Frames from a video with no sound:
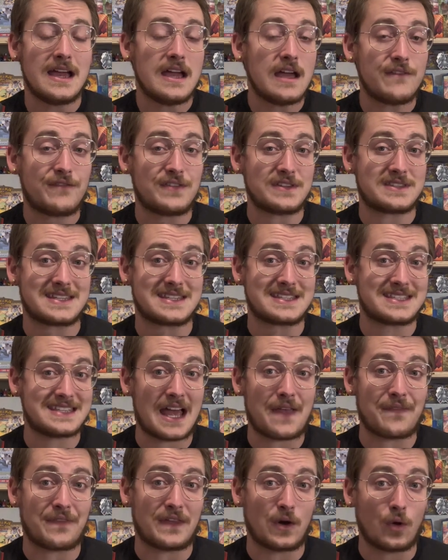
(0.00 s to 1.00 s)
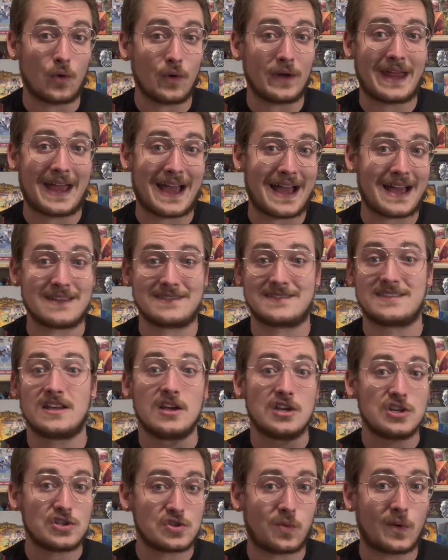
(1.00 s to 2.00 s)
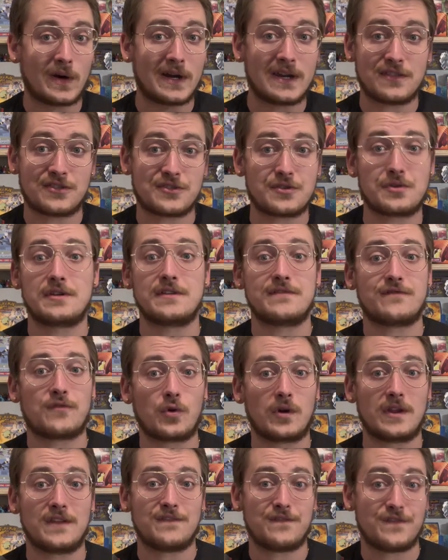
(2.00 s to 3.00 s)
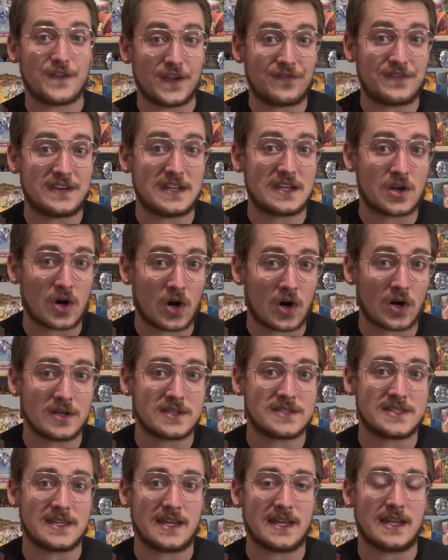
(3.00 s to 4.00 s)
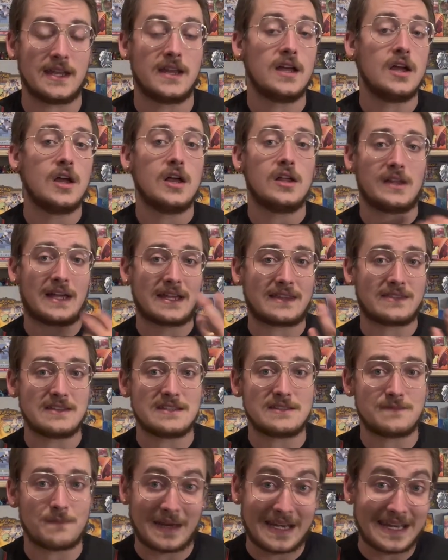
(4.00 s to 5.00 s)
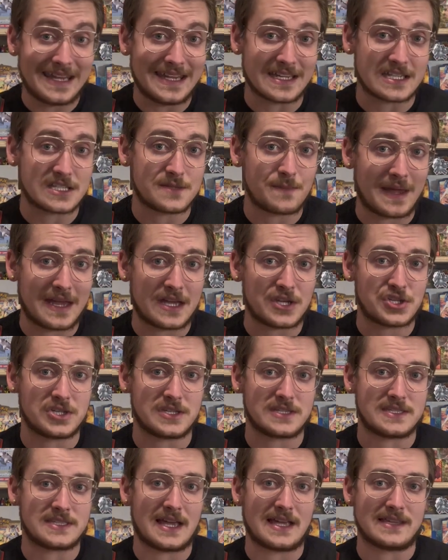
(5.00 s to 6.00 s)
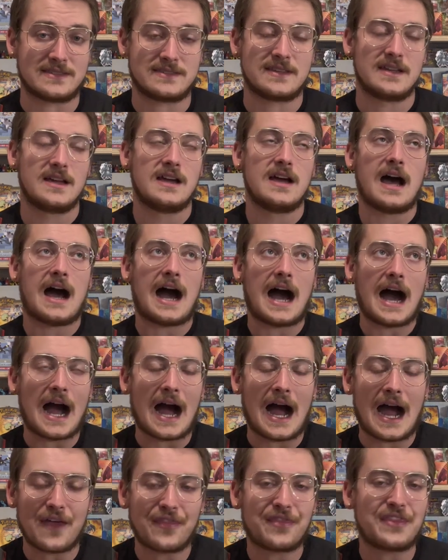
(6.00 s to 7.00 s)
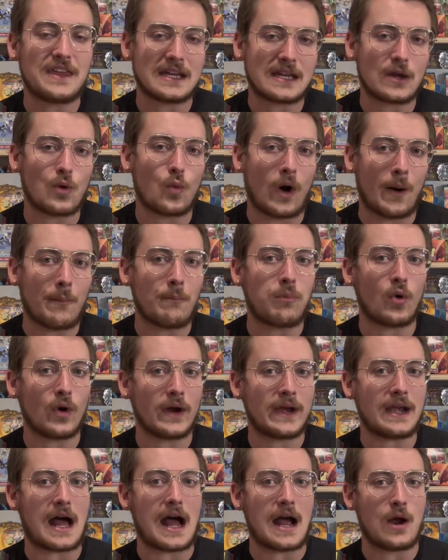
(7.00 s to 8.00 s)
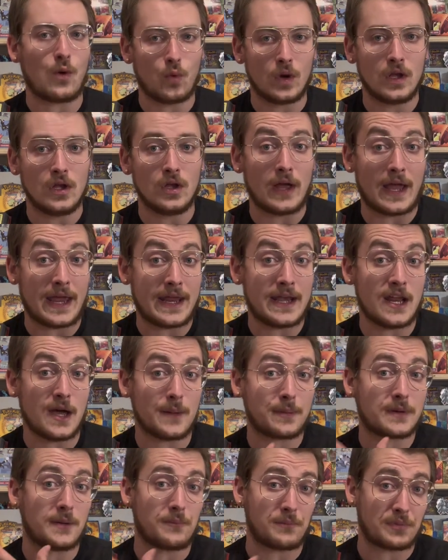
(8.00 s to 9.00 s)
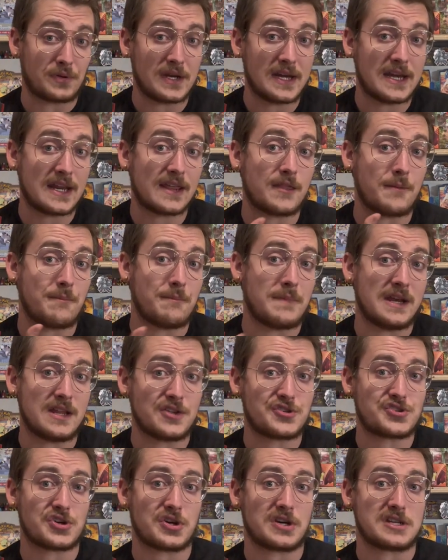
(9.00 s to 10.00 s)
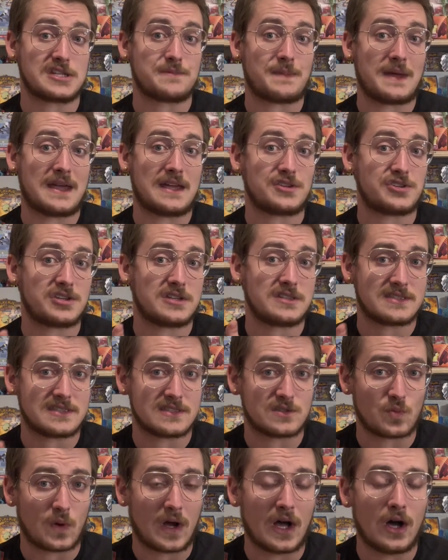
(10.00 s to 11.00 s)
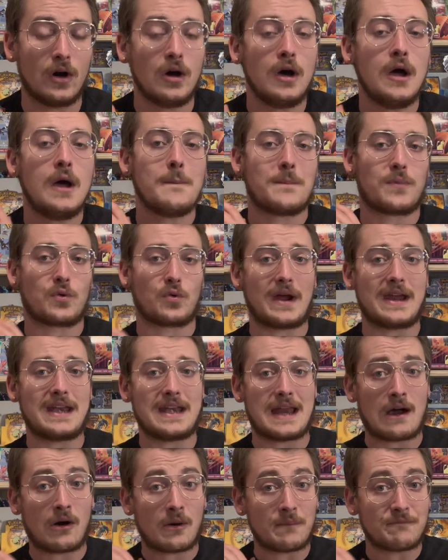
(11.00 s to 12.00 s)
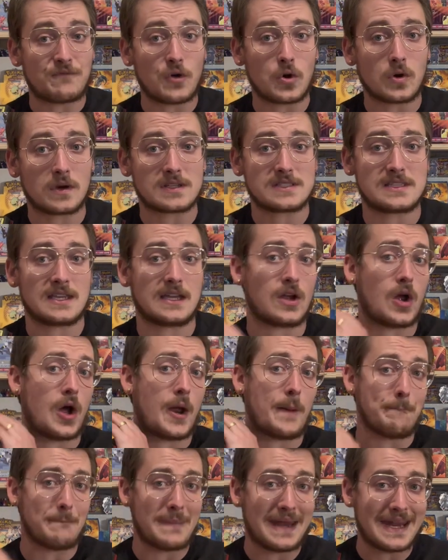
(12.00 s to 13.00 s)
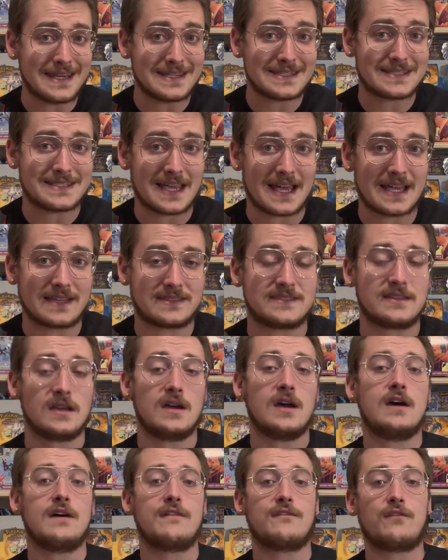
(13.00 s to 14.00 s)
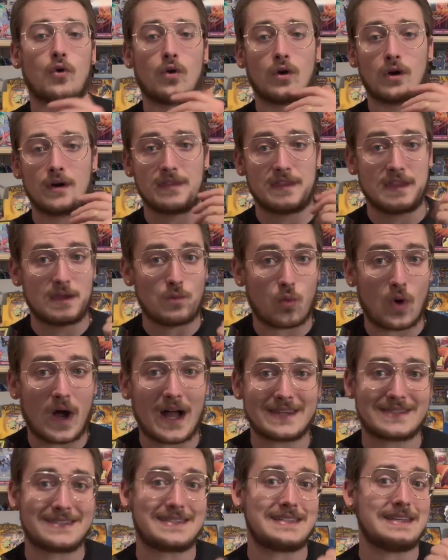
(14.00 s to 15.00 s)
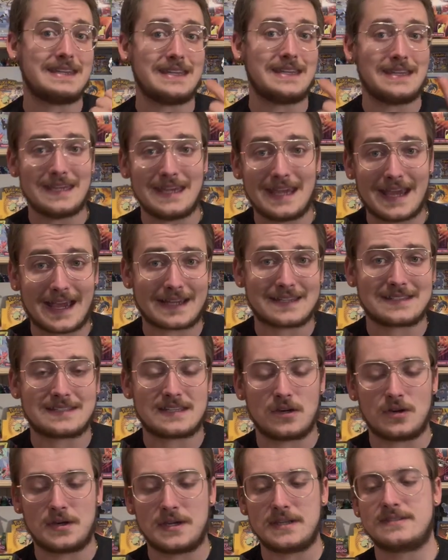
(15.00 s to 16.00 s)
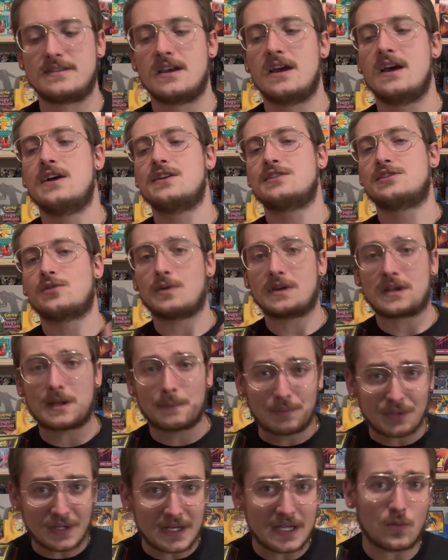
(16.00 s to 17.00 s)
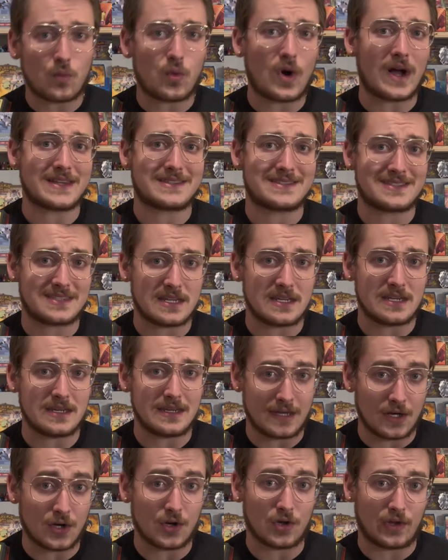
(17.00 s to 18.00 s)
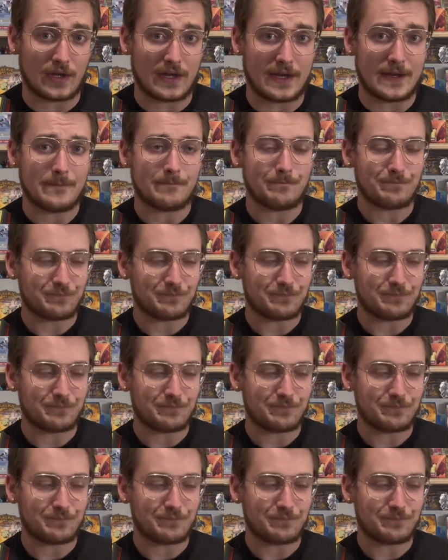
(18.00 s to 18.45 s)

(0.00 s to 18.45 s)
If it's a set that only has twenty, thirty, forty, fifty cards in it, like these mini expansion sets. I think at one point I will end up completing the miniature expansions as well, but right now I'm focusing on main sets for the WotC E X series. So we completed WotC nearly.